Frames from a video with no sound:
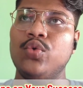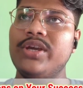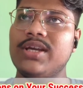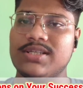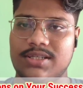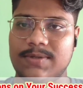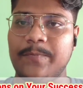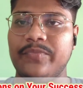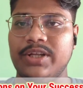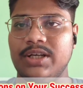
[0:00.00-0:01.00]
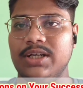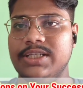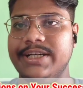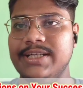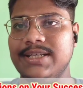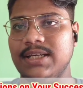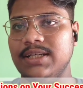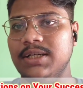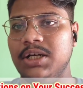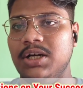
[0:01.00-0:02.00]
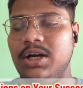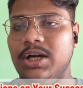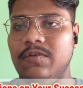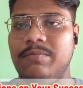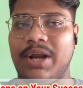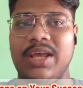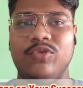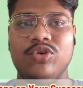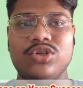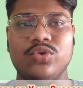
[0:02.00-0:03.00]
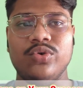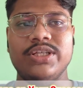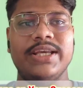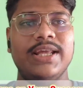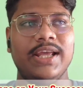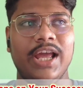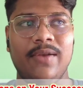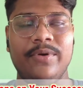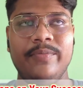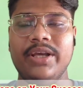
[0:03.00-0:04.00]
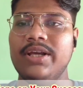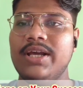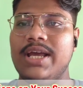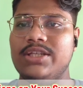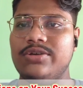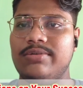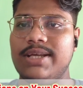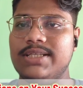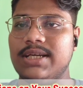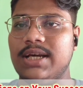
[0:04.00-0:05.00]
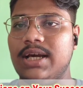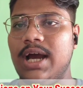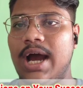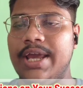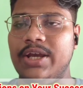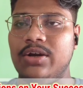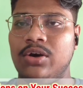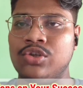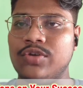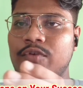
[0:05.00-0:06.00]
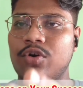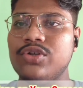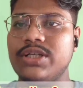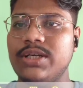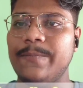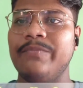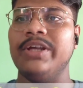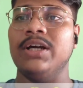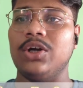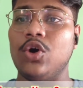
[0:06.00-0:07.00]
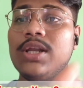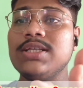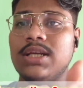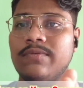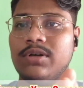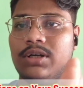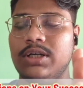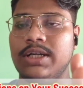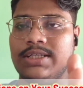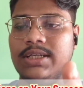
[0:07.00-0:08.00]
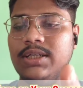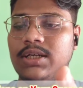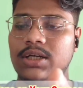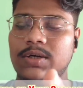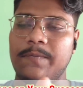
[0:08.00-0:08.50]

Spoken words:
2 years GDC prime course, which really helped me. As always, I also focused in college level teaching,